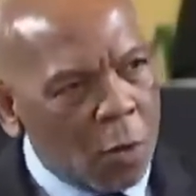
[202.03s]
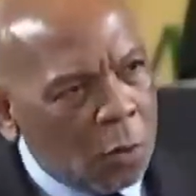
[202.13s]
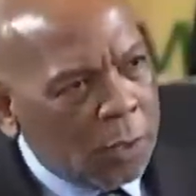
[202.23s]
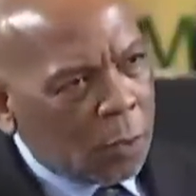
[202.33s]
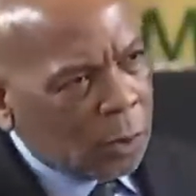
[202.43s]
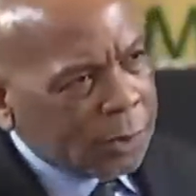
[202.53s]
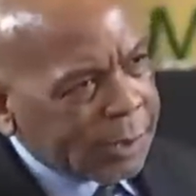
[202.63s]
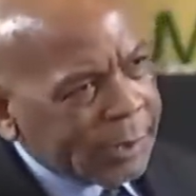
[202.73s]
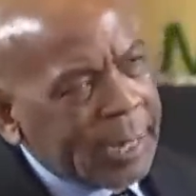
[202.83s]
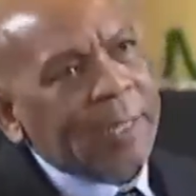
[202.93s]
only
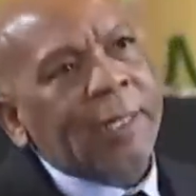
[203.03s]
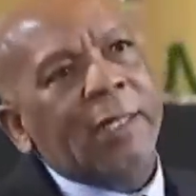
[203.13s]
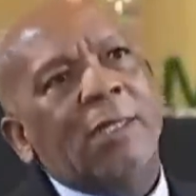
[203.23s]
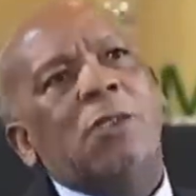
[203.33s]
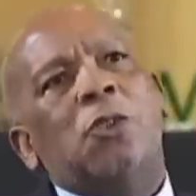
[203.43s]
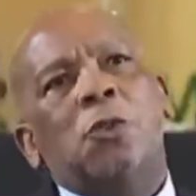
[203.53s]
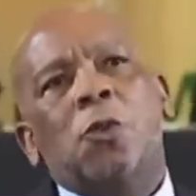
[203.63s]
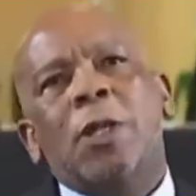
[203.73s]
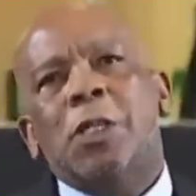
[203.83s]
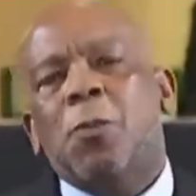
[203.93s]
constructed
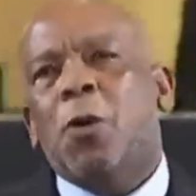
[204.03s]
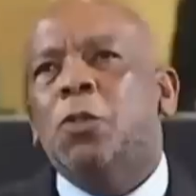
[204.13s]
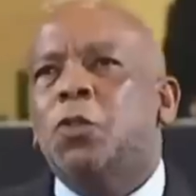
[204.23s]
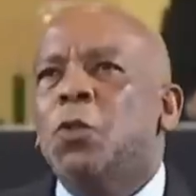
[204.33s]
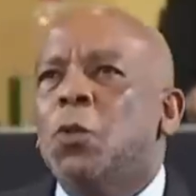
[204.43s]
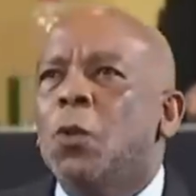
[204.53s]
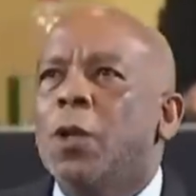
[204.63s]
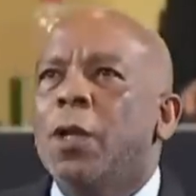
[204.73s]
to respond to